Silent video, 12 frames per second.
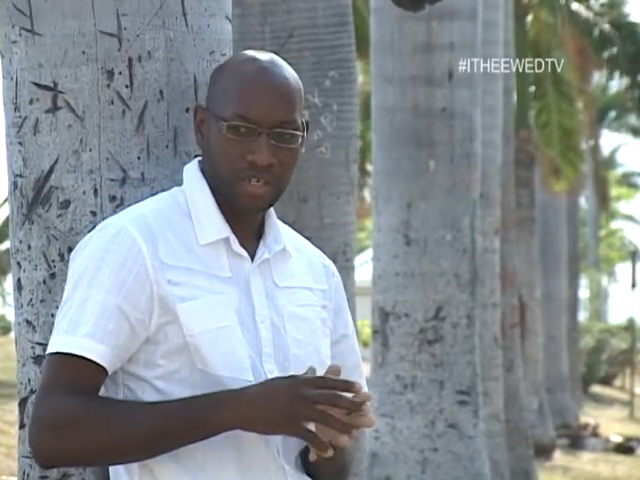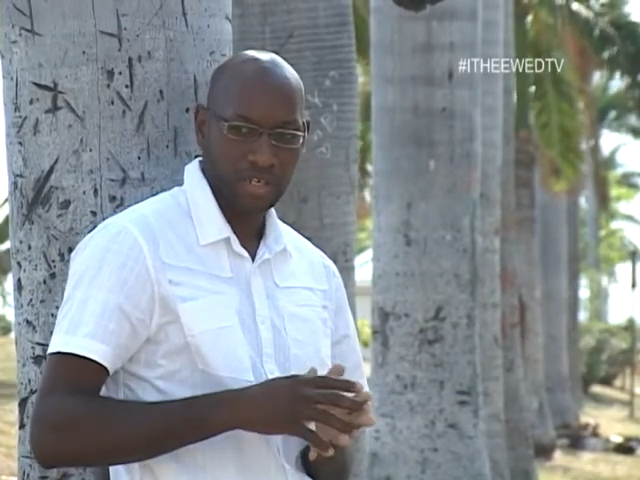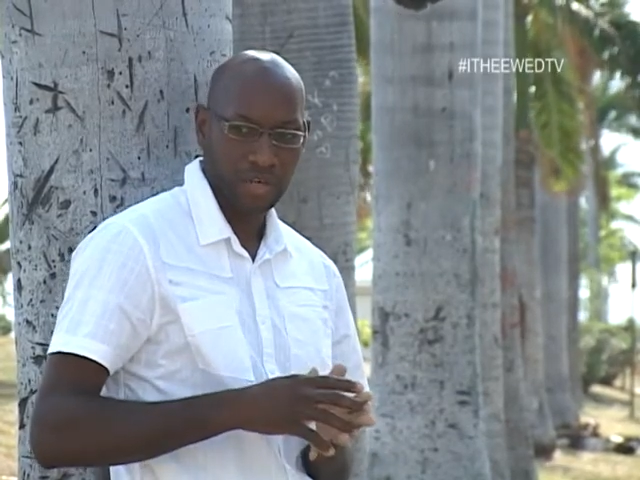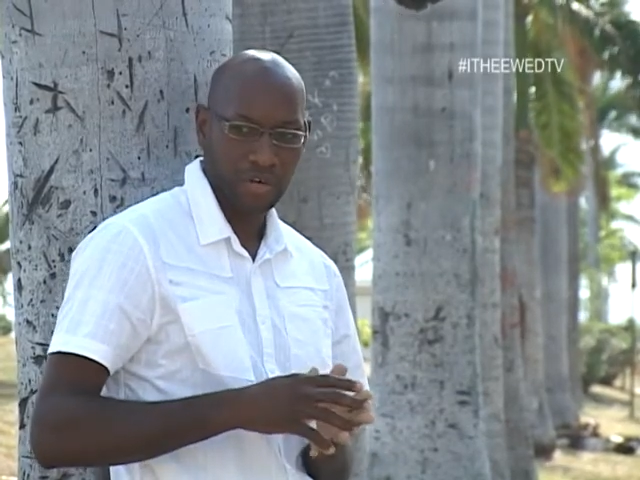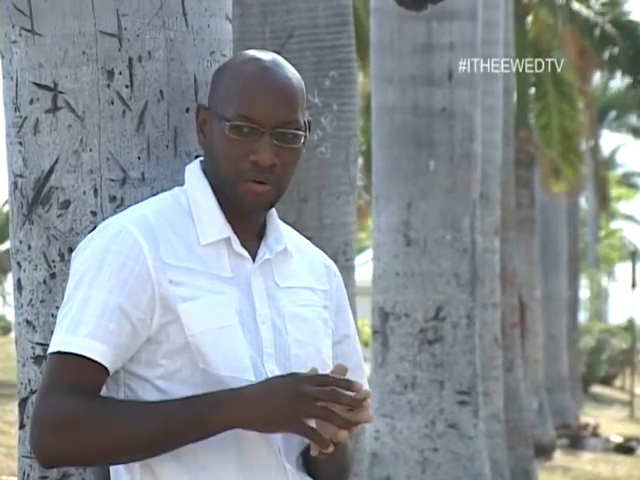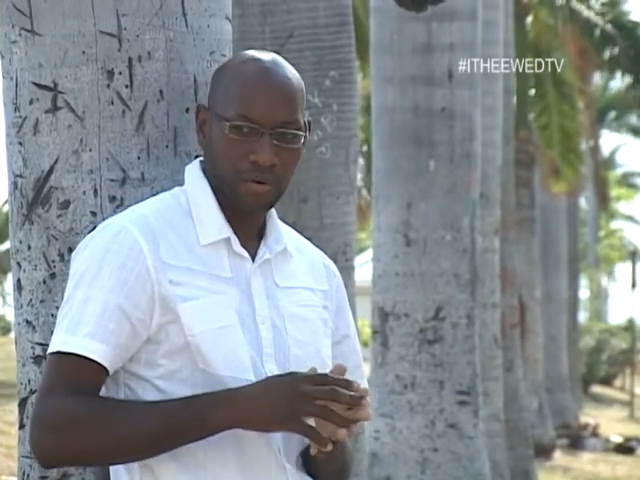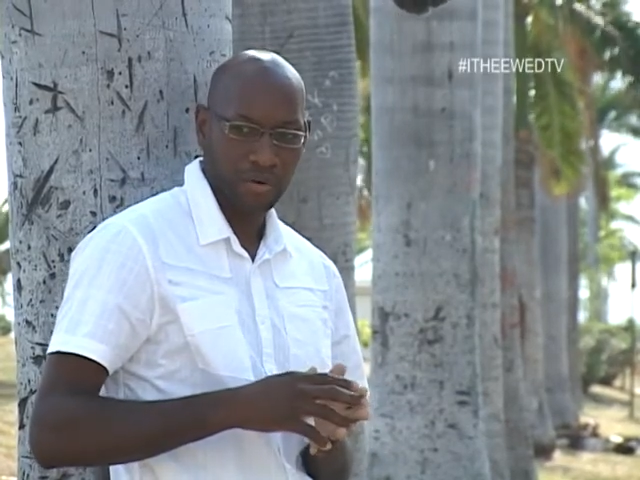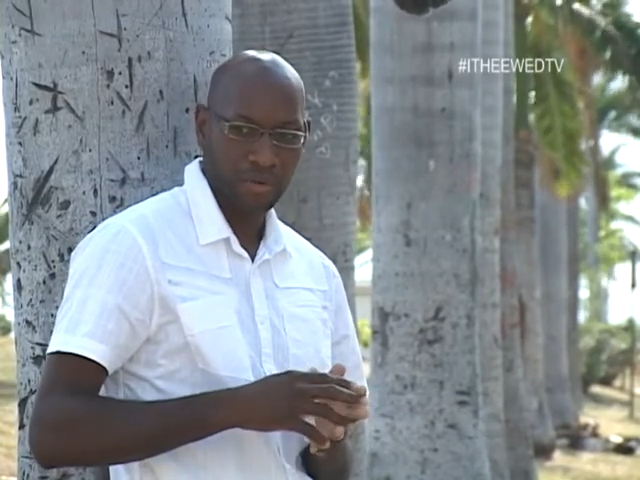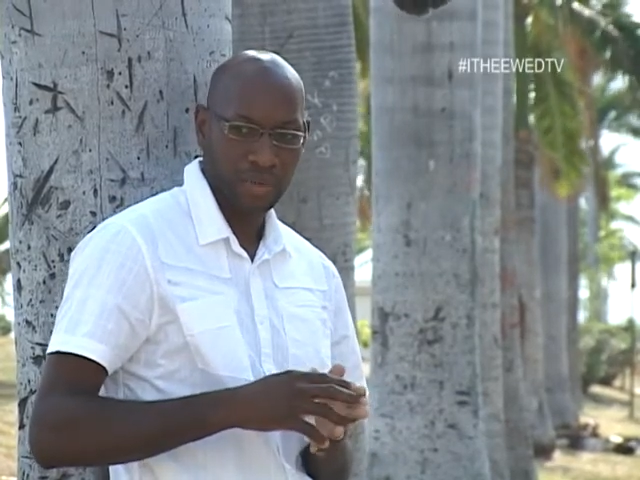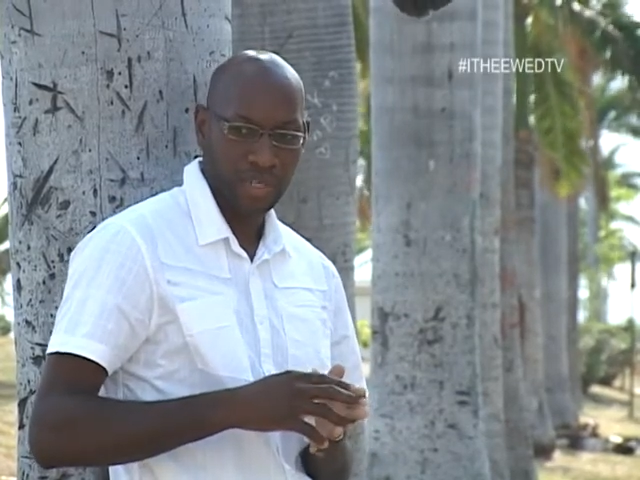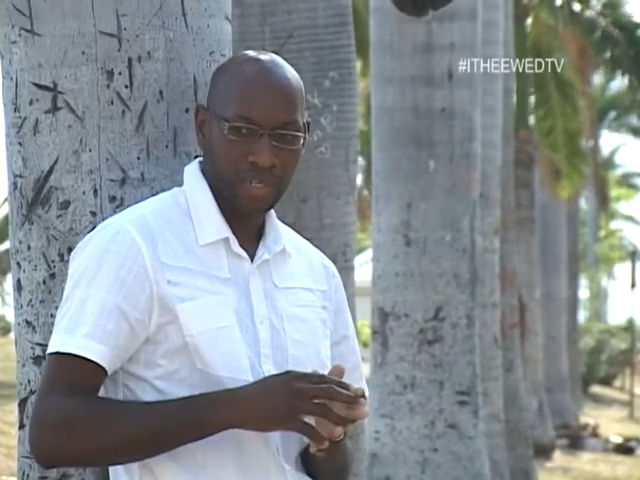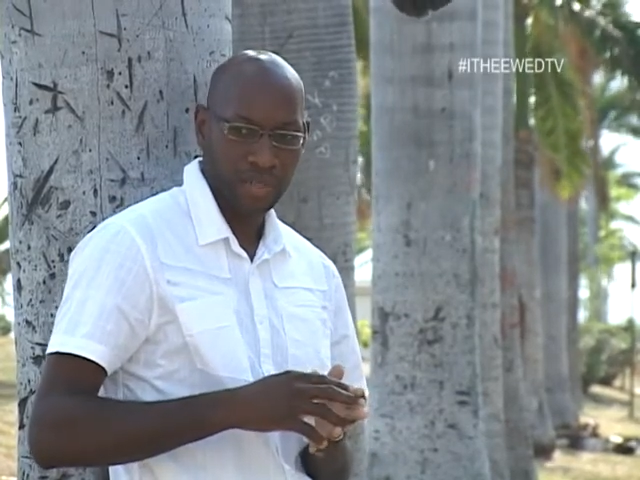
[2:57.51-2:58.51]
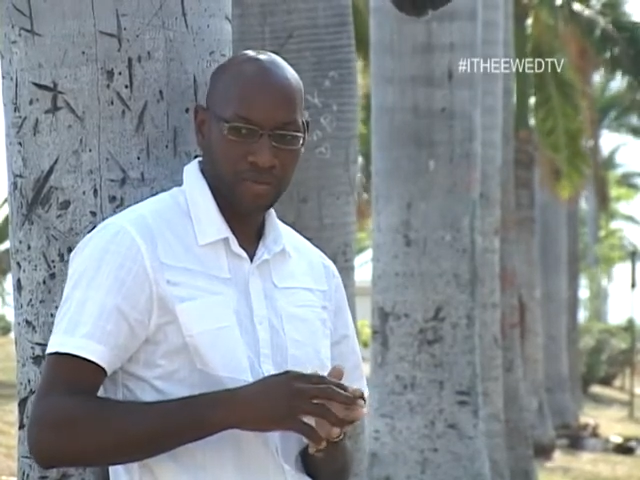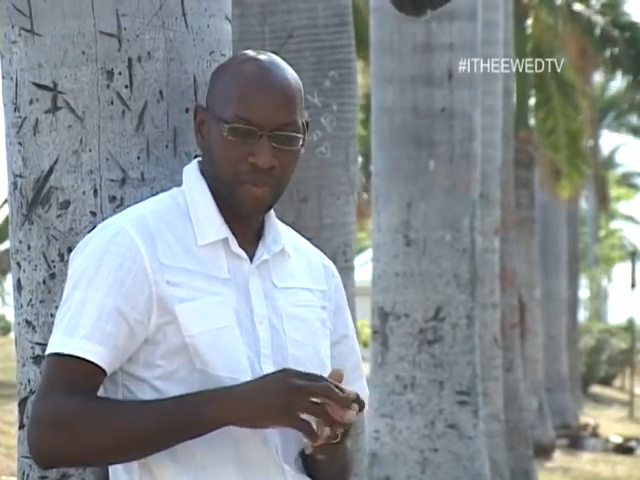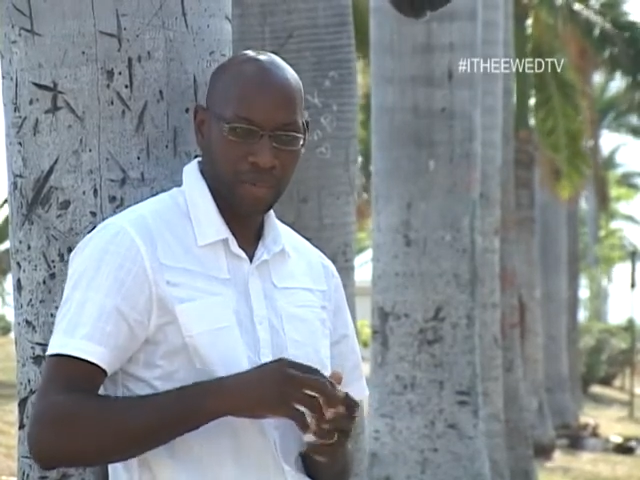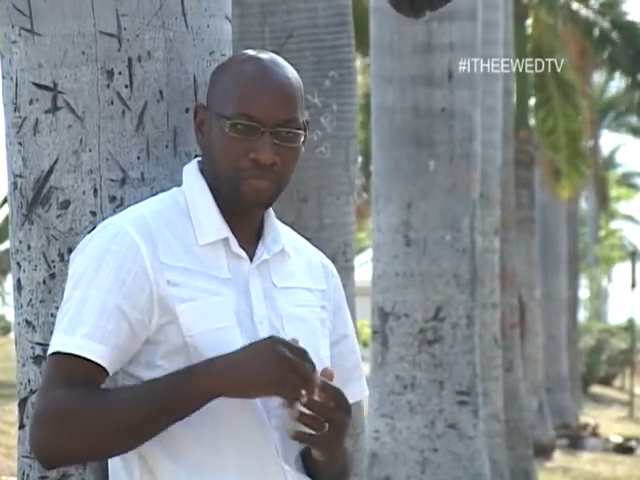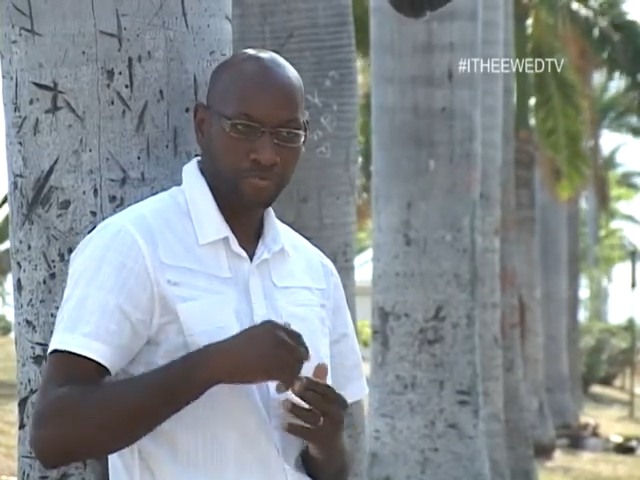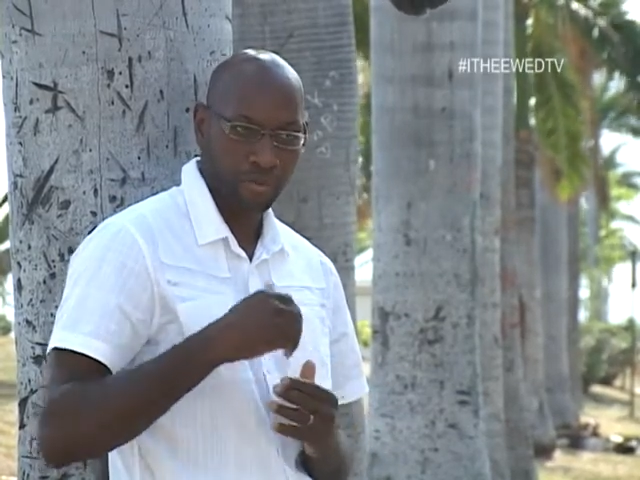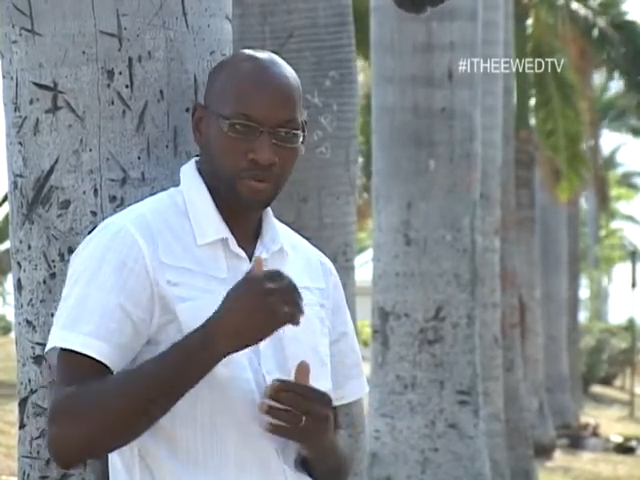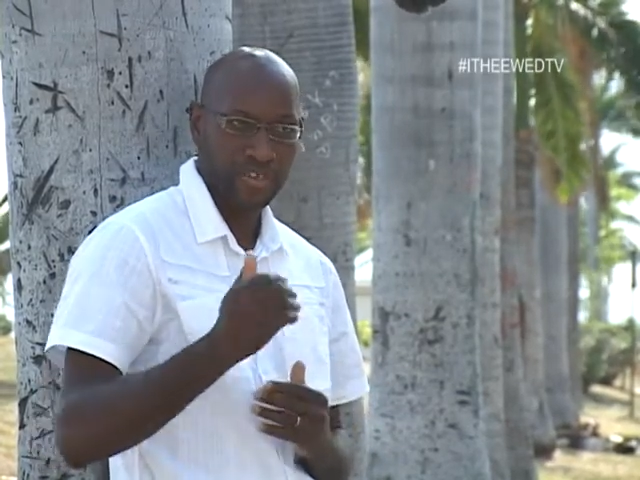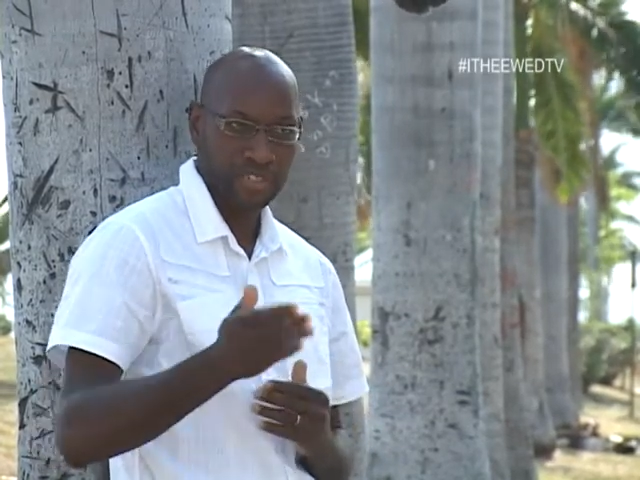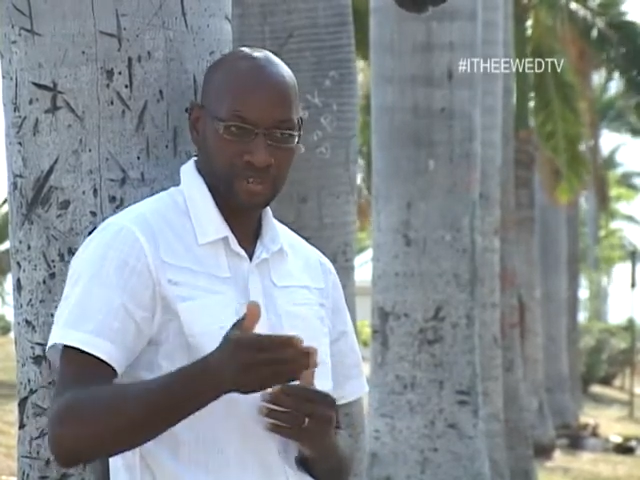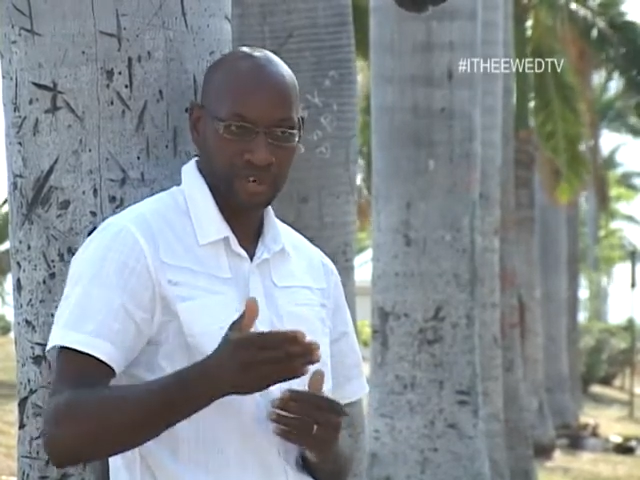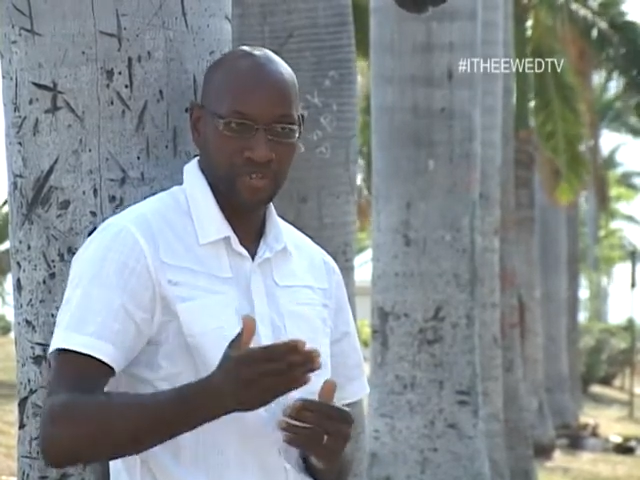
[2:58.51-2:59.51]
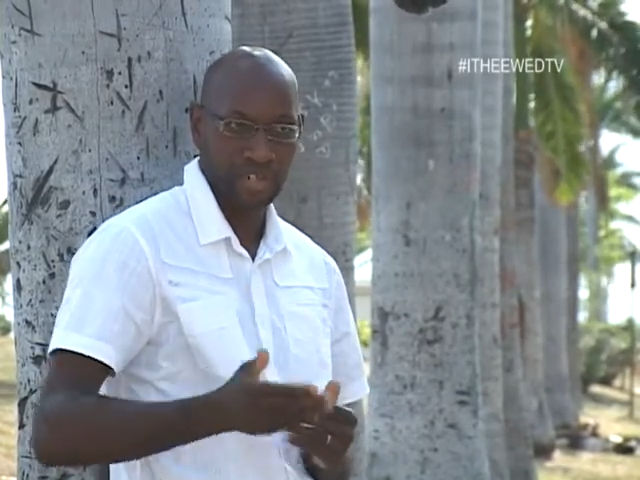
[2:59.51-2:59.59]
how we progressed in our